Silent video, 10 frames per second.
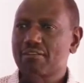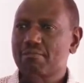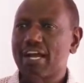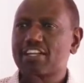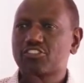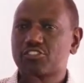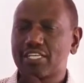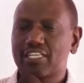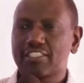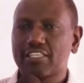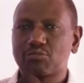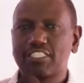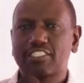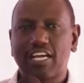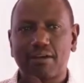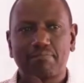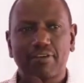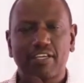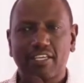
by ensuring that we tap